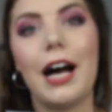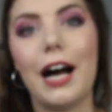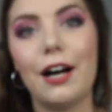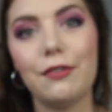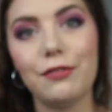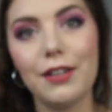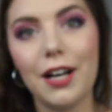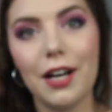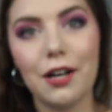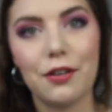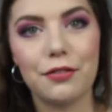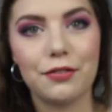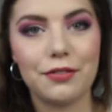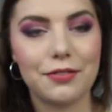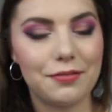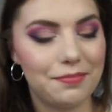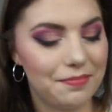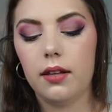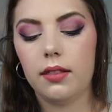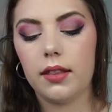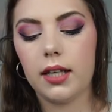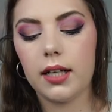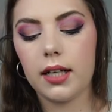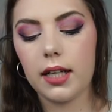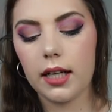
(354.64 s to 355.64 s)
half-half.
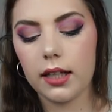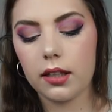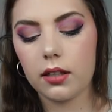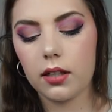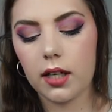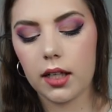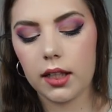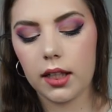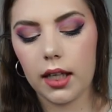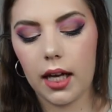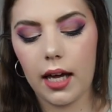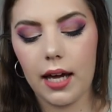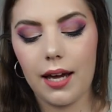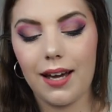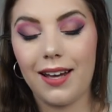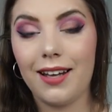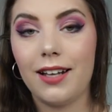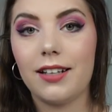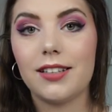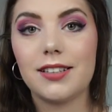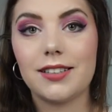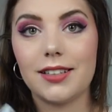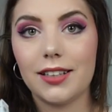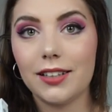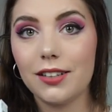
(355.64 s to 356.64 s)
Then I got
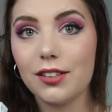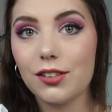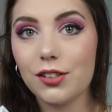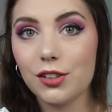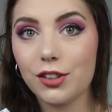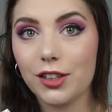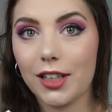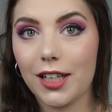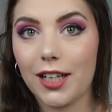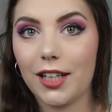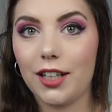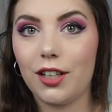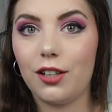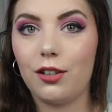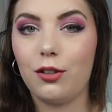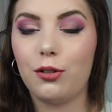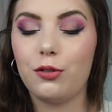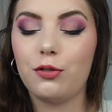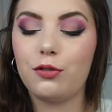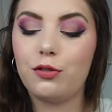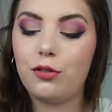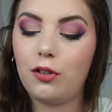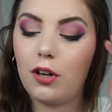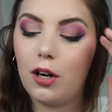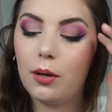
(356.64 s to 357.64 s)
a single shadow
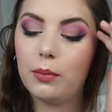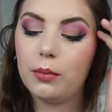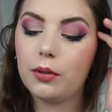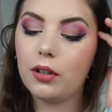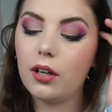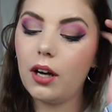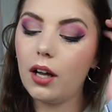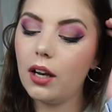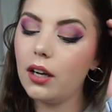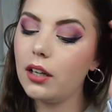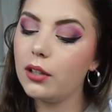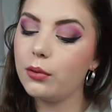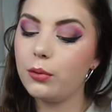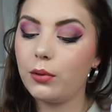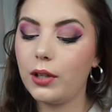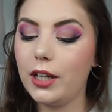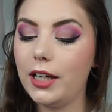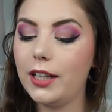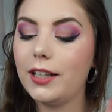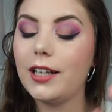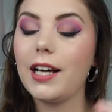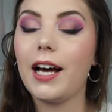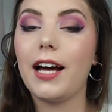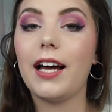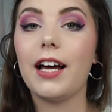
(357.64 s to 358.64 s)
from Coloured
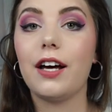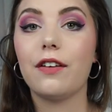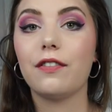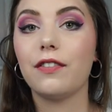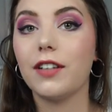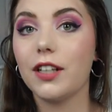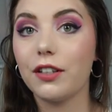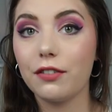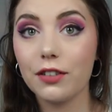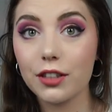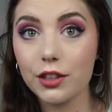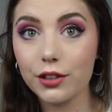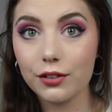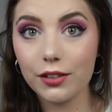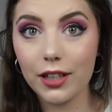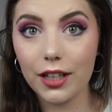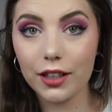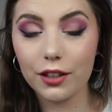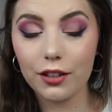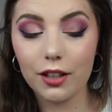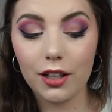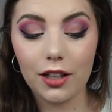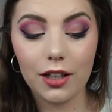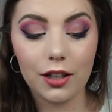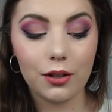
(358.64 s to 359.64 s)
Raine. I have never
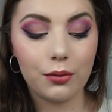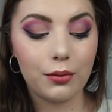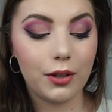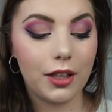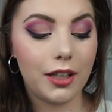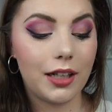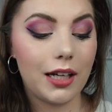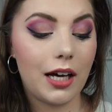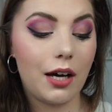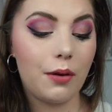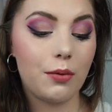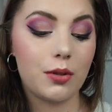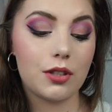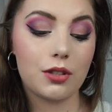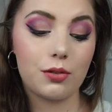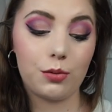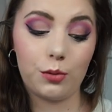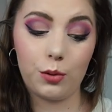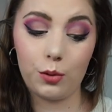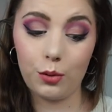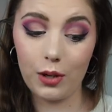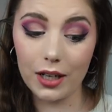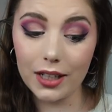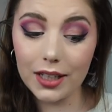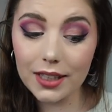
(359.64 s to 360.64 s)
tried Coloured Raine. I was
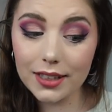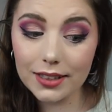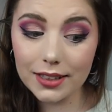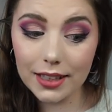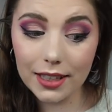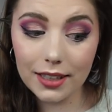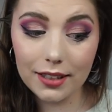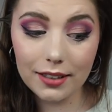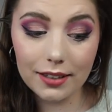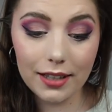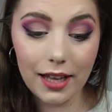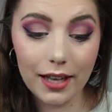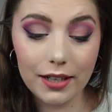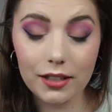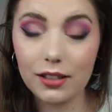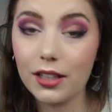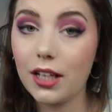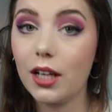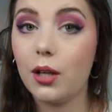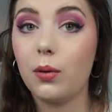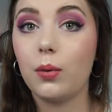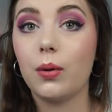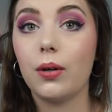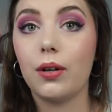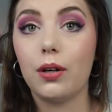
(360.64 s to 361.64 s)
quite excited that
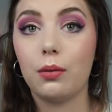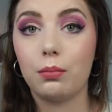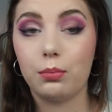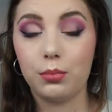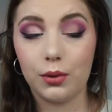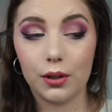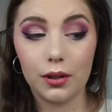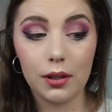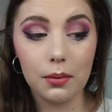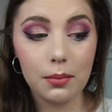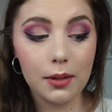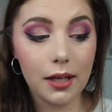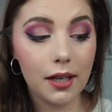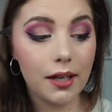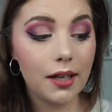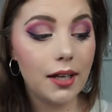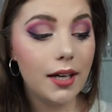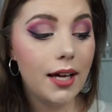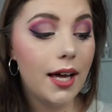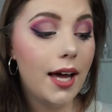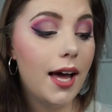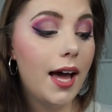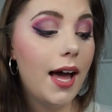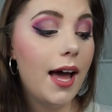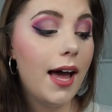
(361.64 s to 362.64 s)
they were in Beauty
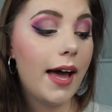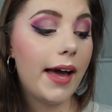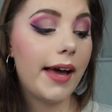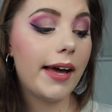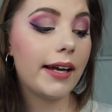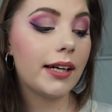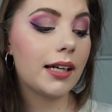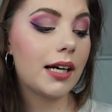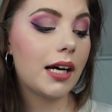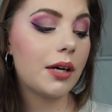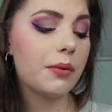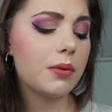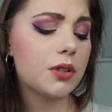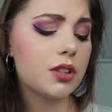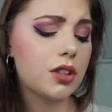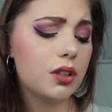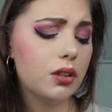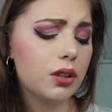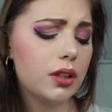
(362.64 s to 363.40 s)
Bay and I was